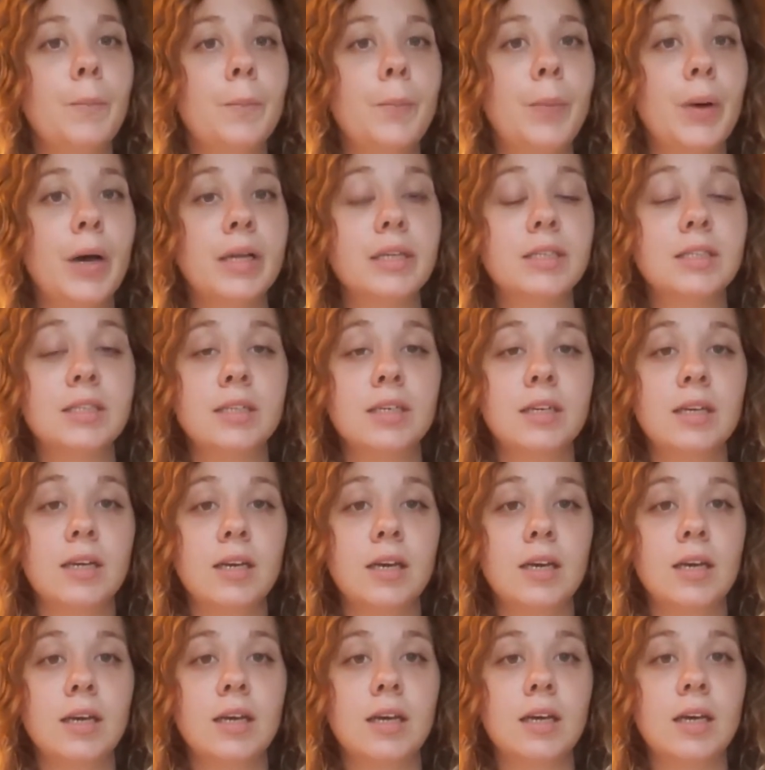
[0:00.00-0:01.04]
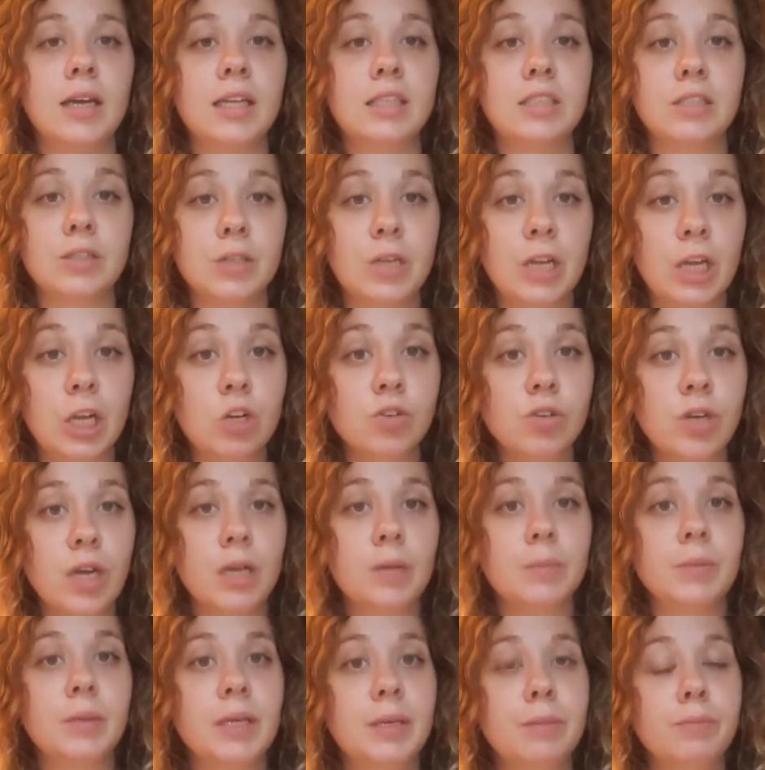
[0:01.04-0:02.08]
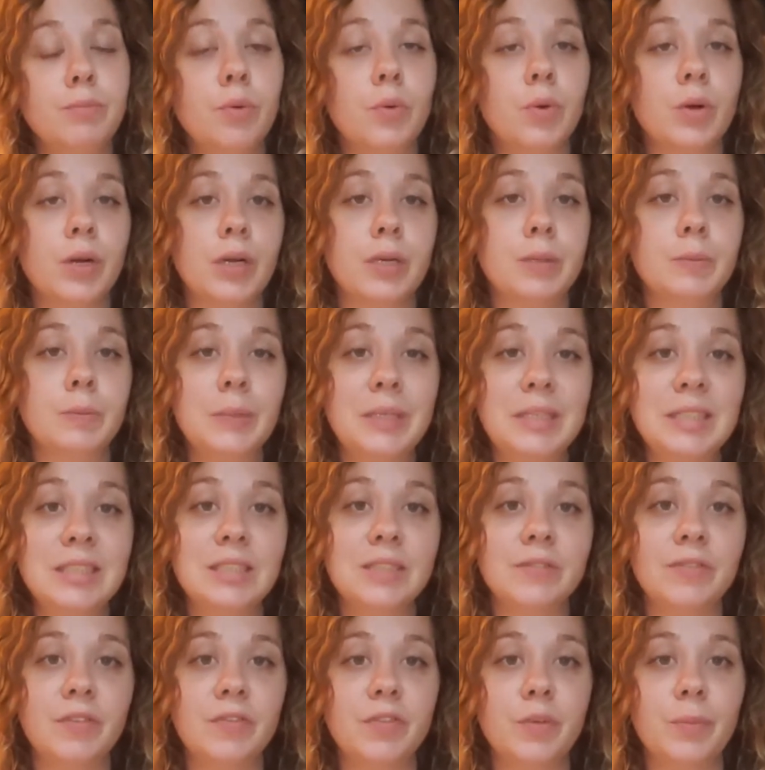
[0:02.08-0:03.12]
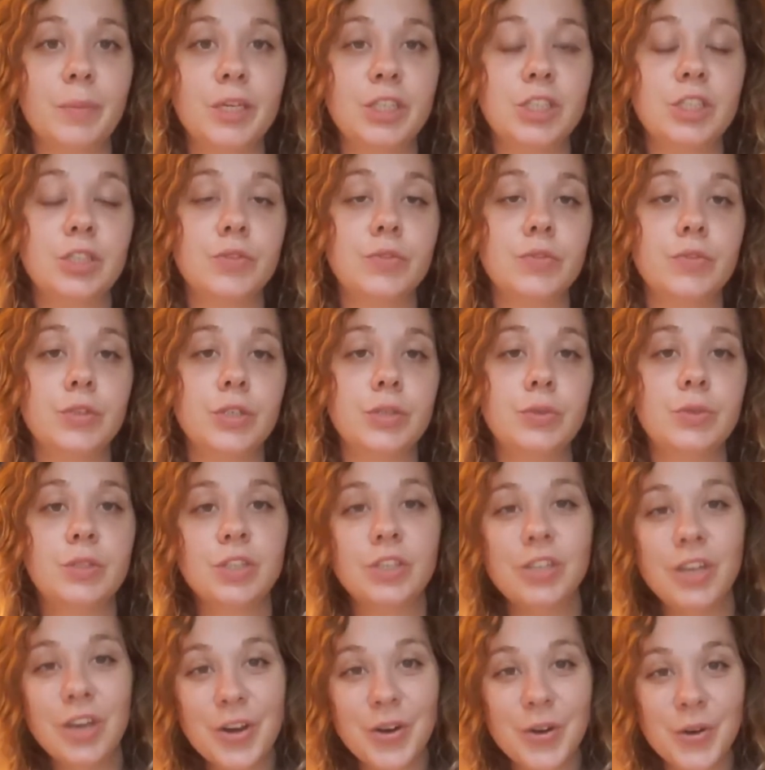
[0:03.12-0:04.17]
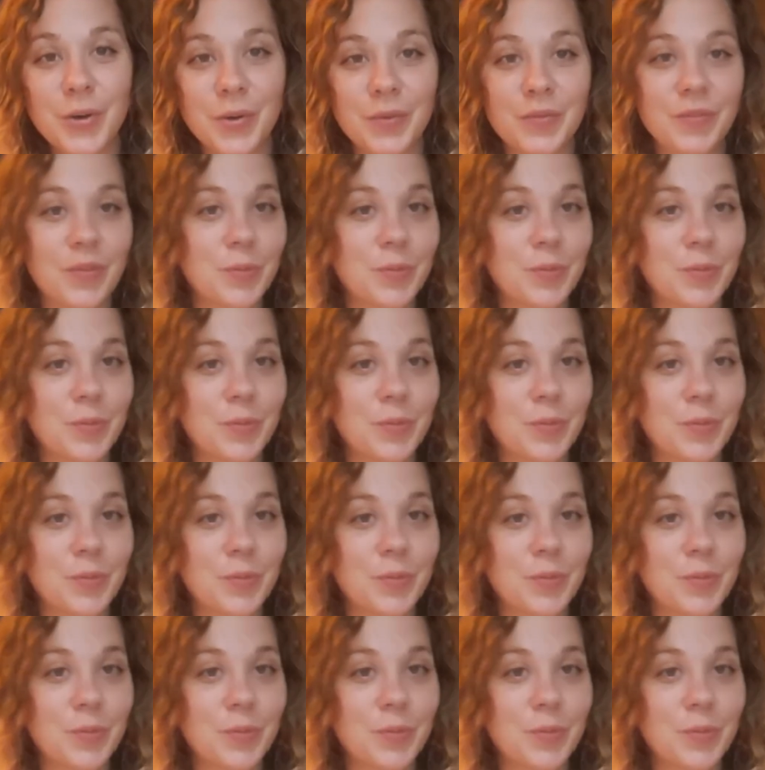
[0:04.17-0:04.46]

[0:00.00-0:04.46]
But it's an incredibly important piece of information for you to know